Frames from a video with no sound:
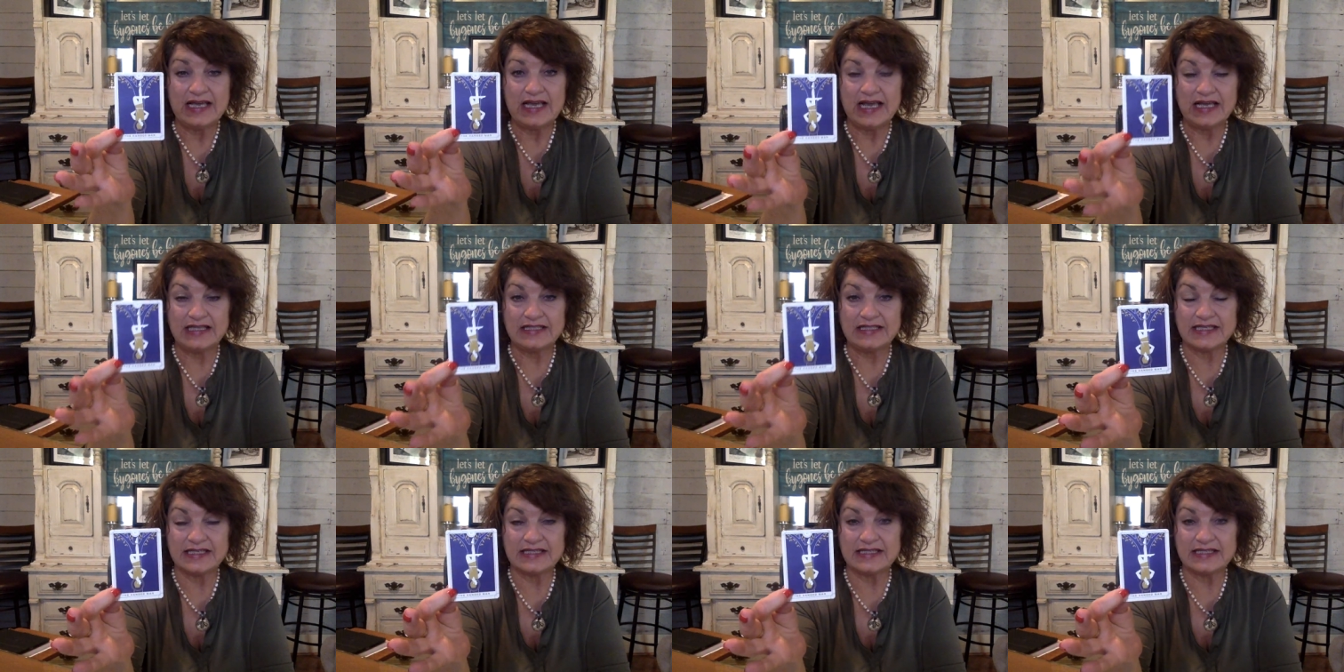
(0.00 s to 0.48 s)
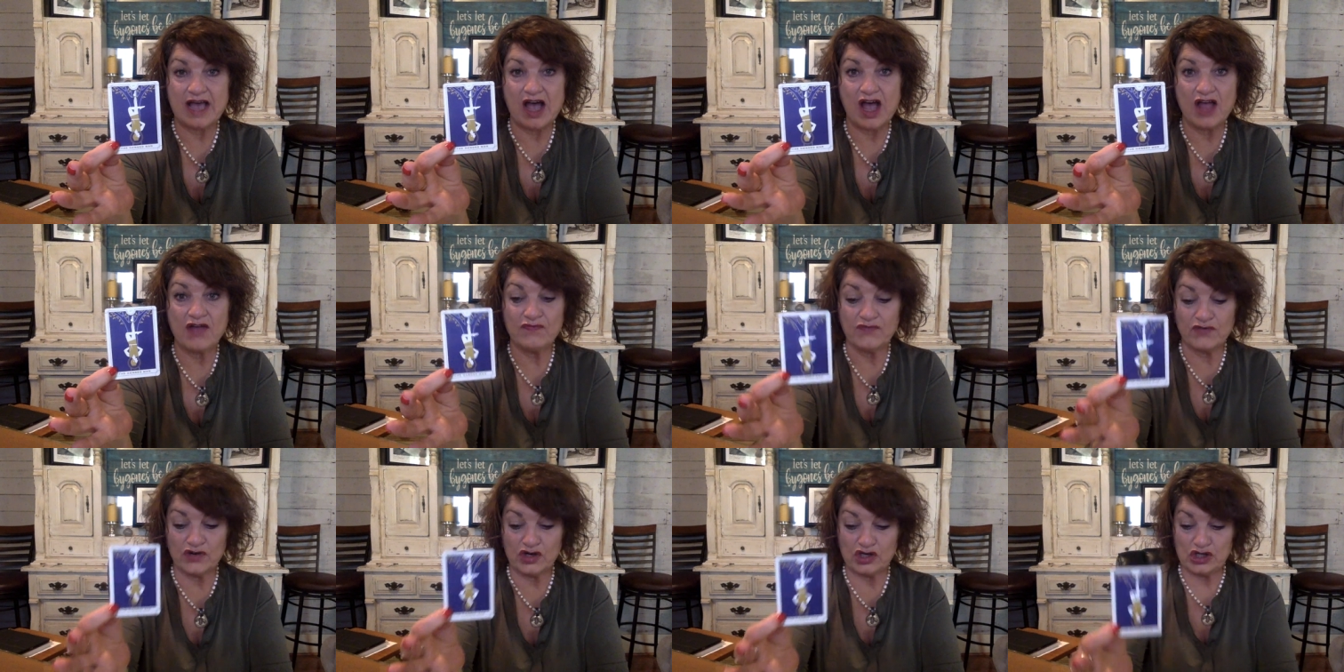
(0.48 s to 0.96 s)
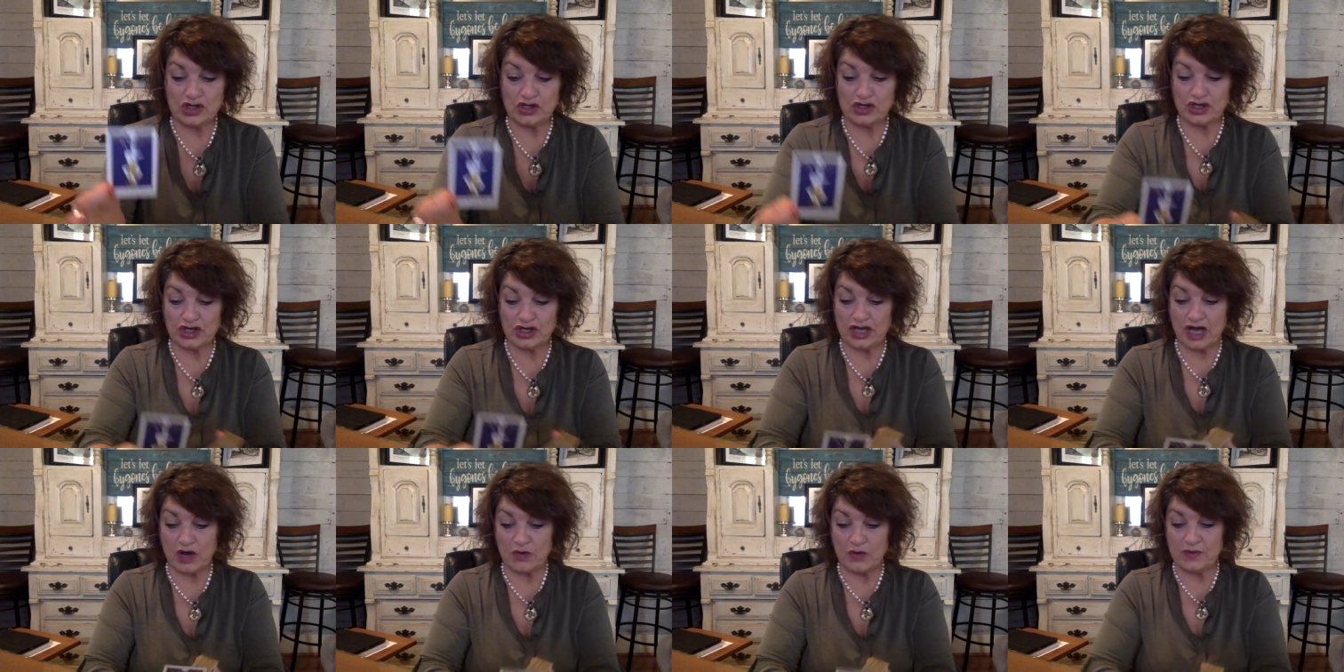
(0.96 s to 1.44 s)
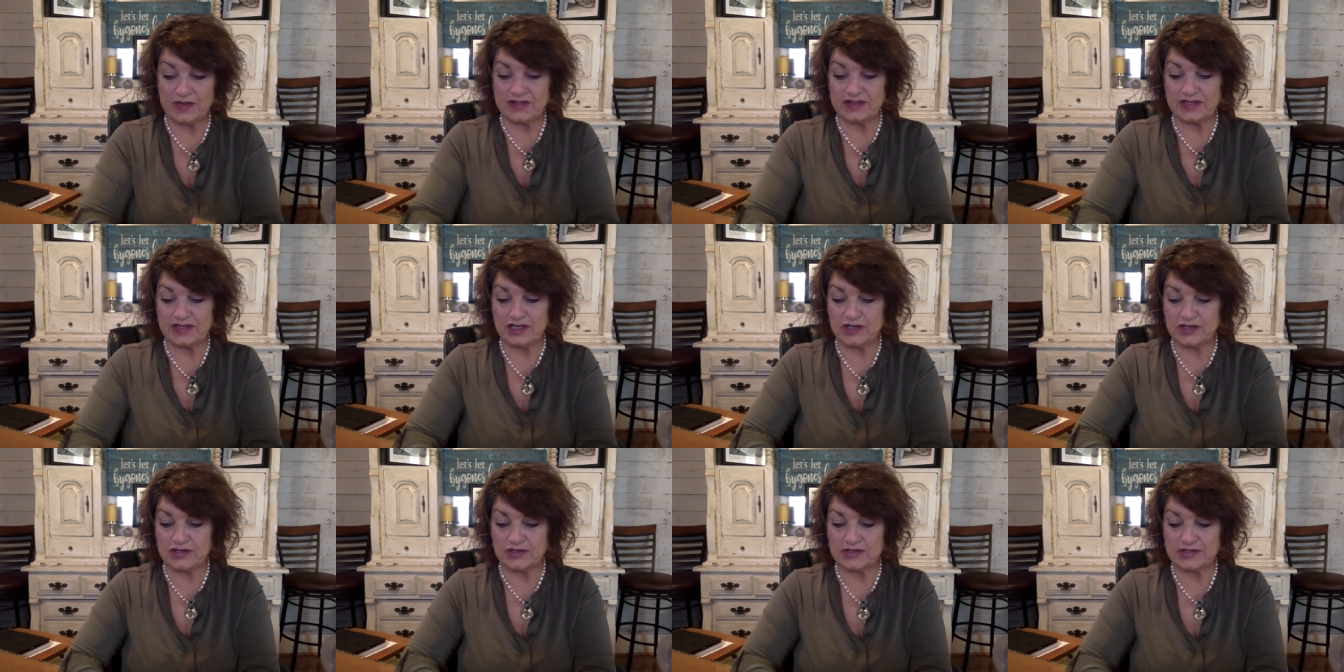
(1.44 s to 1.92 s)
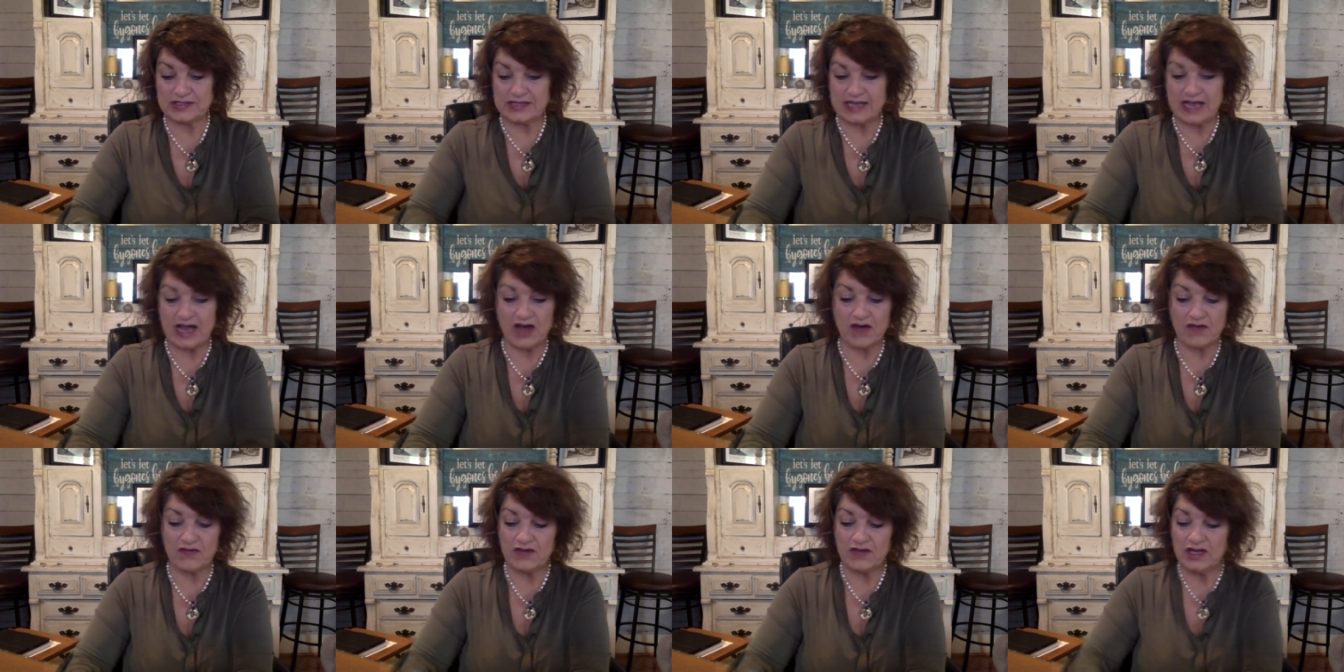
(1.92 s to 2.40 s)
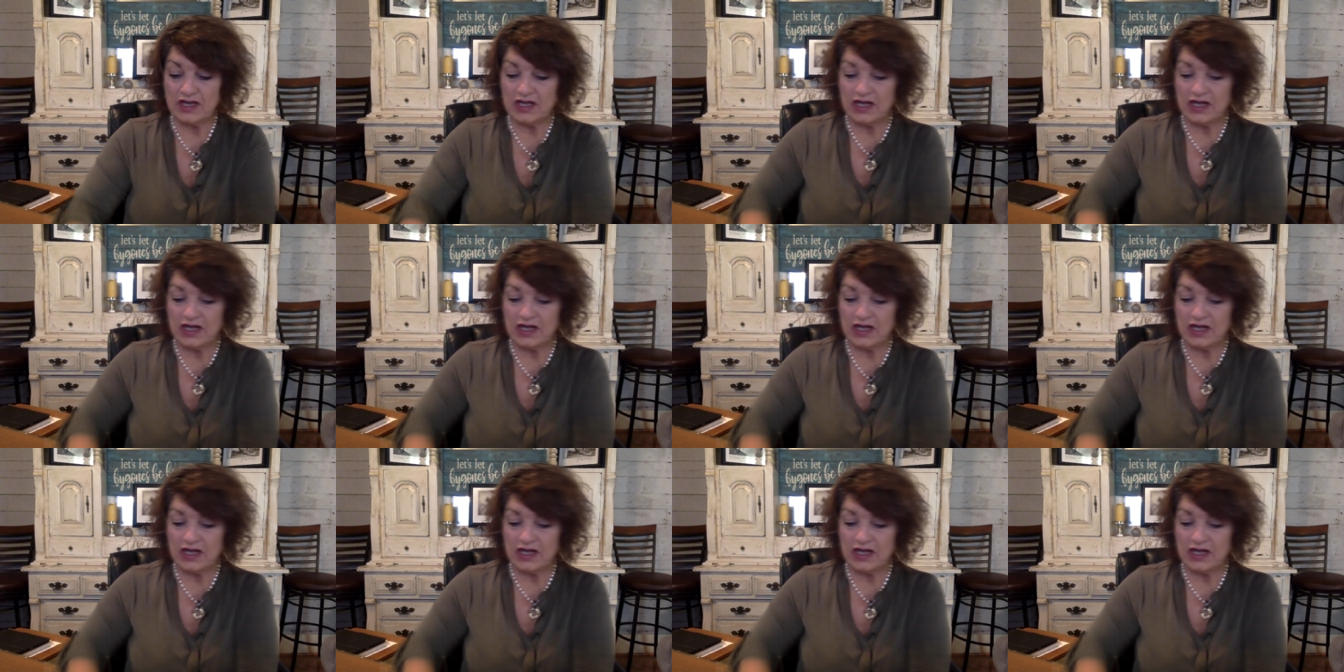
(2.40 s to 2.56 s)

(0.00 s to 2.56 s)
It's a time for you to go within yourself.